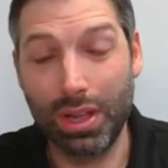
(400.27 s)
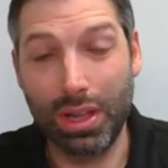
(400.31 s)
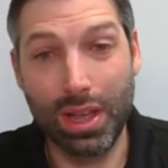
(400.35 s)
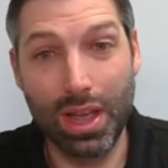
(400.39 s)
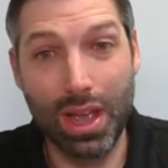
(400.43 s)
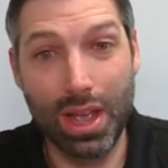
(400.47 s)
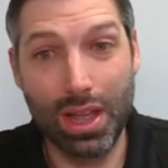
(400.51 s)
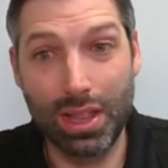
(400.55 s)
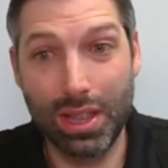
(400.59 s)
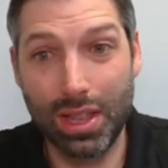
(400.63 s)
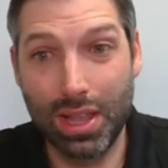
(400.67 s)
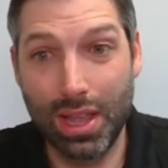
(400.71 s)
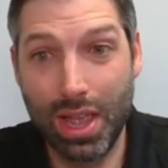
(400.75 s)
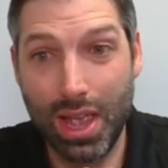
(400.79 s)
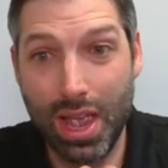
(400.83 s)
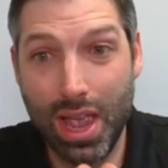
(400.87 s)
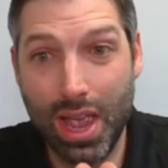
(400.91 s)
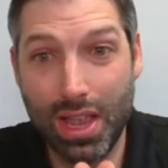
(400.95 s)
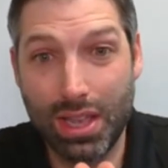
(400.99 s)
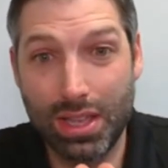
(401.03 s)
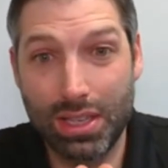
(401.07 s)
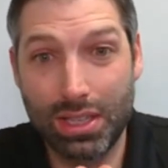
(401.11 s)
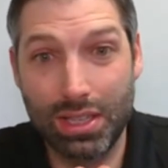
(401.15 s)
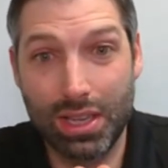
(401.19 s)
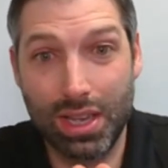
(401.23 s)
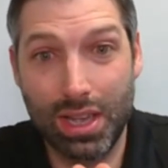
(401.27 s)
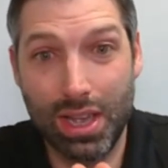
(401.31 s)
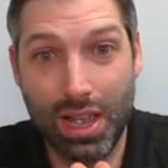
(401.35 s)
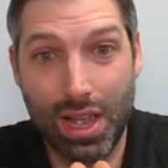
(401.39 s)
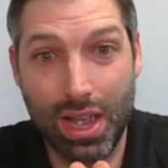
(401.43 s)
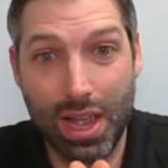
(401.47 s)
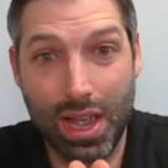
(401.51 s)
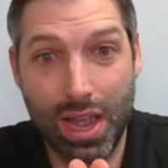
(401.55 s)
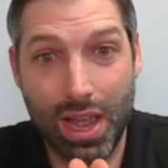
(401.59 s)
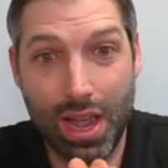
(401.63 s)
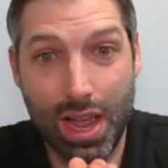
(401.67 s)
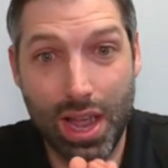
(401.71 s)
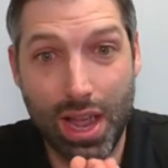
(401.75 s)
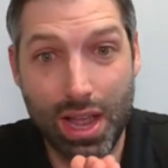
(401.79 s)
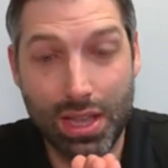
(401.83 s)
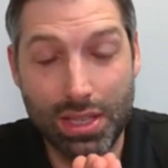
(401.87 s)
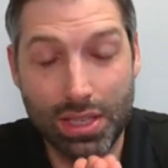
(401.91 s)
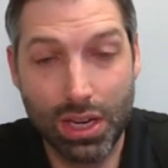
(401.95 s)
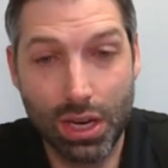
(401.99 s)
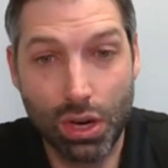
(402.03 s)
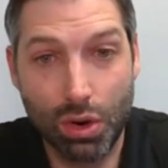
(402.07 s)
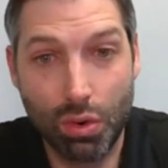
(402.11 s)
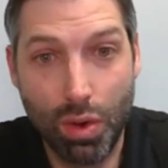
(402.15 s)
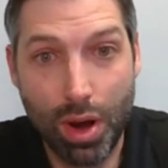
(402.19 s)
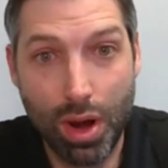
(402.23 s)
It's
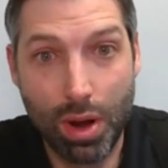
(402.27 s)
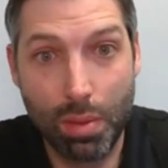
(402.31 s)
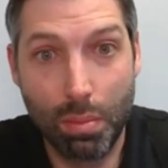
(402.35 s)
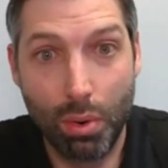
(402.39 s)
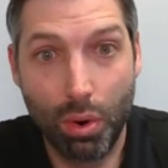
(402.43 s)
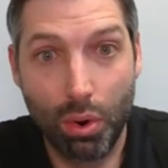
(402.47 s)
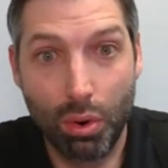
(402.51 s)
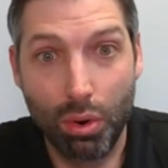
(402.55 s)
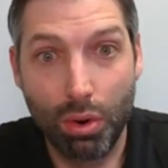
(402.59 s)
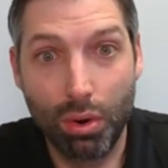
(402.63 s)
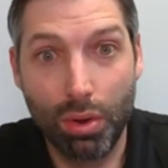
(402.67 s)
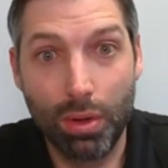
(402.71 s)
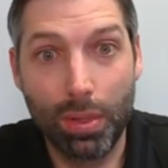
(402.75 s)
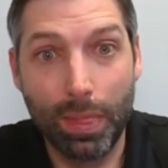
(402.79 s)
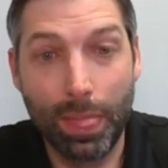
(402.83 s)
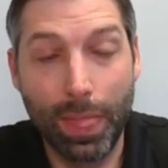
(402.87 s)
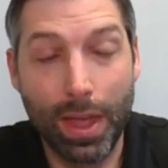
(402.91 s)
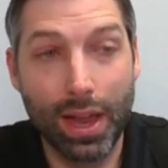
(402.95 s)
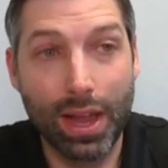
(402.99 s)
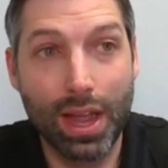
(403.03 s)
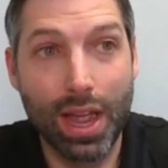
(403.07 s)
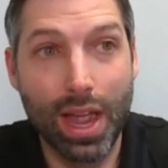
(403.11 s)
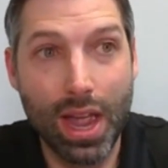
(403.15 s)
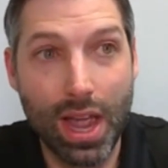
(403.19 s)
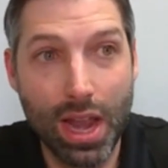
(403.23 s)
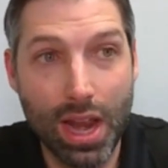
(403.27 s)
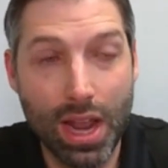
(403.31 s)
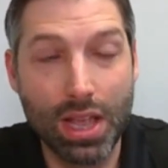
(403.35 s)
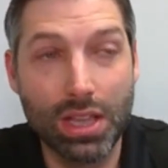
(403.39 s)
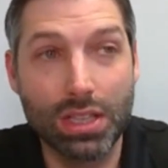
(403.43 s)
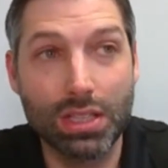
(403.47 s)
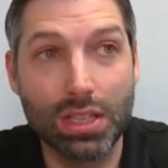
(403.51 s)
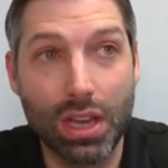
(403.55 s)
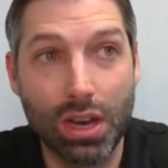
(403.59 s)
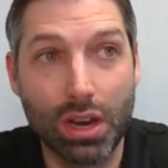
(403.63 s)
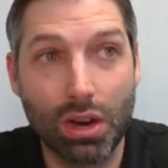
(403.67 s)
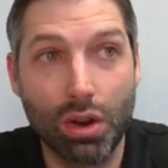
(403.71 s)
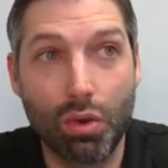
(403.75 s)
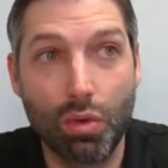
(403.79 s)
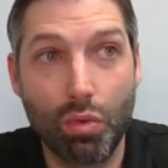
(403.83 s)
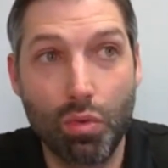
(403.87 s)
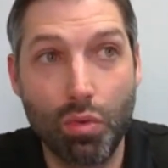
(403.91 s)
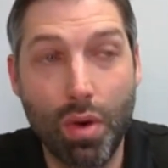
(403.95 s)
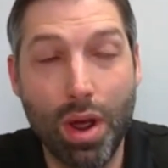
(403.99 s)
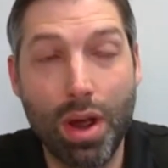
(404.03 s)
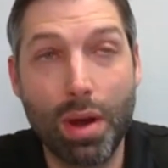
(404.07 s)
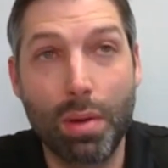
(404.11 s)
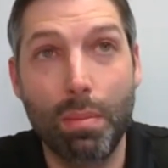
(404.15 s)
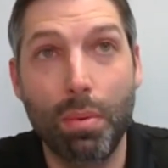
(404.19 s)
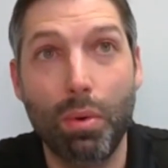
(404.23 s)
incredible. Like, it is
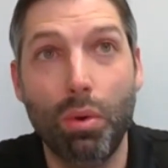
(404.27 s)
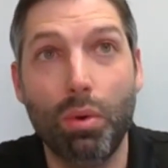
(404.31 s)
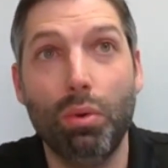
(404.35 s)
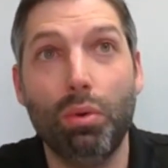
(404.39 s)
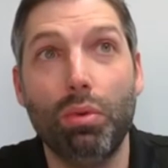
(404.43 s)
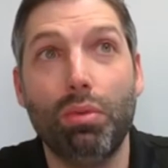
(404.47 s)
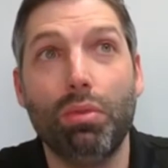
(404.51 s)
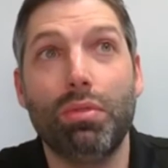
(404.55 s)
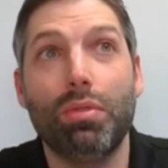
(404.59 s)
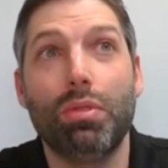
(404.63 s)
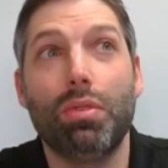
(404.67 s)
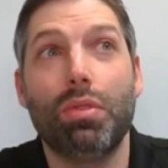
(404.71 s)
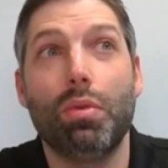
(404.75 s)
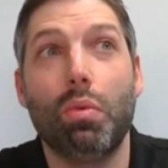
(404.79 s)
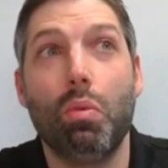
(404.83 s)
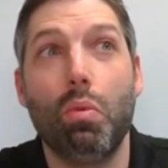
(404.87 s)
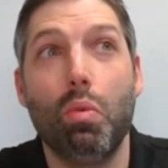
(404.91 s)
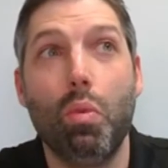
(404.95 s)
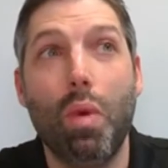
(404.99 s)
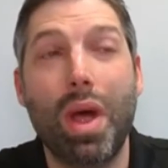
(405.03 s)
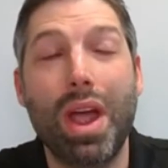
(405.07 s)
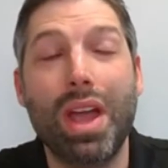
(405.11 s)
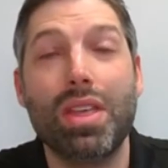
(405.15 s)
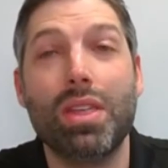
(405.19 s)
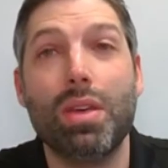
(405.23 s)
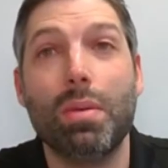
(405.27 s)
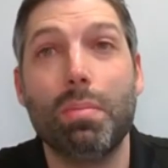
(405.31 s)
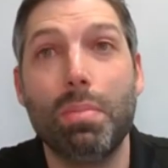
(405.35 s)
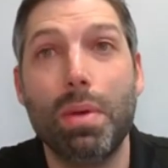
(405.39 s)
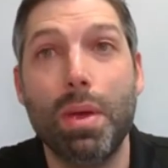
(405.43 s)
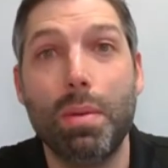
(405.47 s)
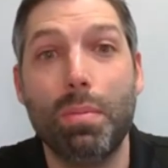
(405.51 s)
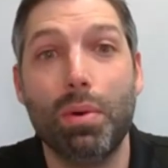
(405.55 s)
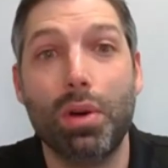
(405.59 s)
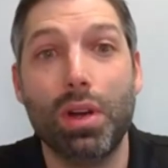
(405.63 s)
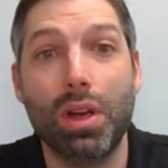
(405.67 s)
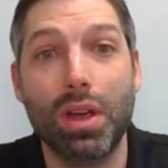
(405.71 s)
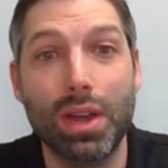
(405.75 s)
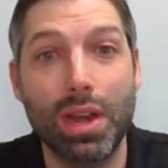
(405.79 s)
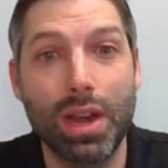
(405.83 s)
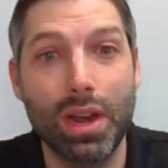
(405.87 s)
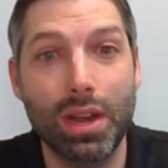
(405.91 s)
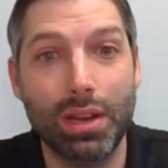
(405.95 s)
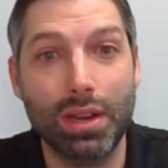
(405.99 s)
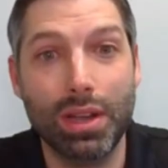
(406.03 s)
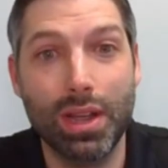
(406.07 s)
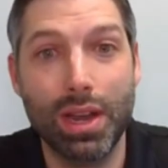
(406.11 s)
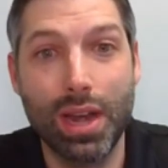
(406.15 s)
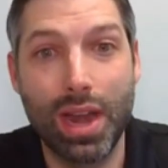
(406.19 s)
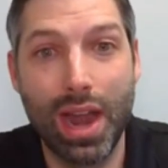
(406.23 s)
incredible the way that people
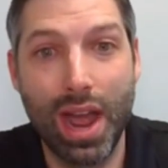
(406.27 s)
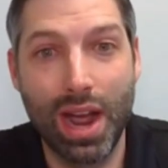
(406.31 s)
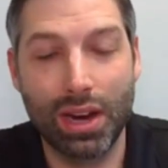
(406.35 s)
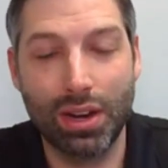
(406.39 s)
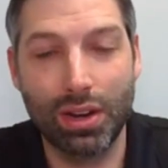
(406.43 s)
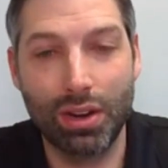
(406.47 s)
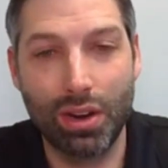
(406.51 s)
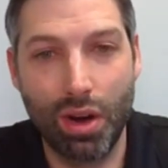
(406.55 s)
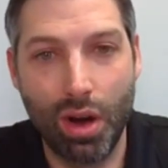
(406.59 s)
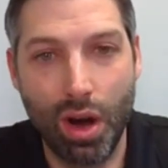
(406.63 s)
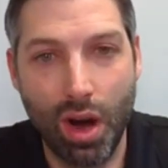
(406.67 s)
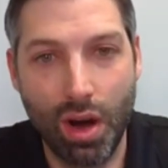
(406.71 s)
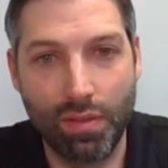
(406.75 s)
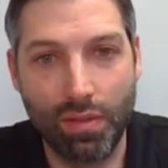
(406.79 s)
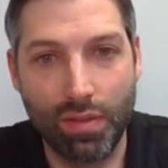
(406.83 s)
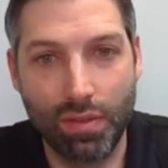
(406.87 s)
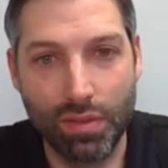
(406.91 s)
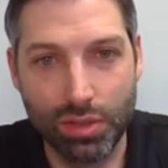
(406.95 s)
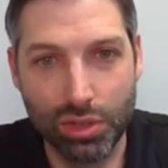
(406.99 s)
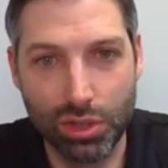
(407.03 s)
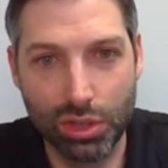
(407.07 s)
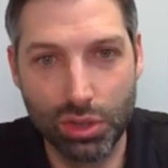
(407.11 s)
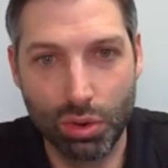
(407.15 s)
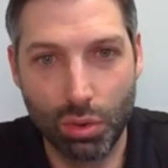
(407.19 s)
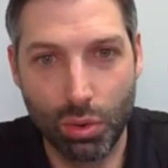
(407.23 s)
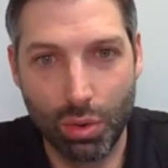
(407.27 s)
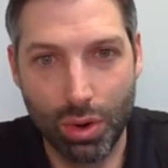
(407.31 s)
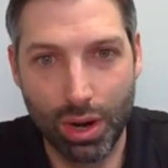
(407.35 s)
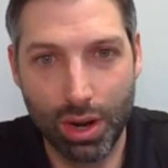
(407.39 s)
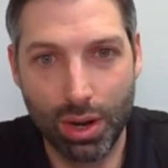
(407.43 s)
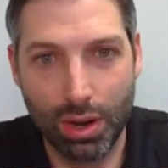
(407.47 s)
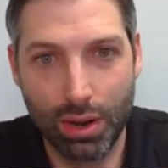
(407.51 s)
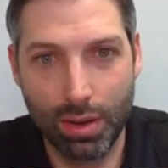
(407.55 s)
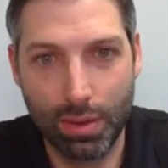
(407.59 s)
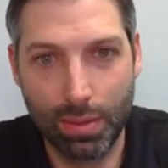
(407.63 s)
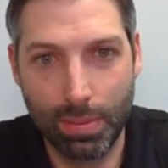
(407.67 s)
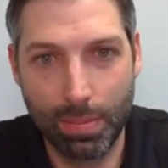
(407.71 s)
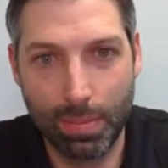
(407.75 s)
can connect off of a story.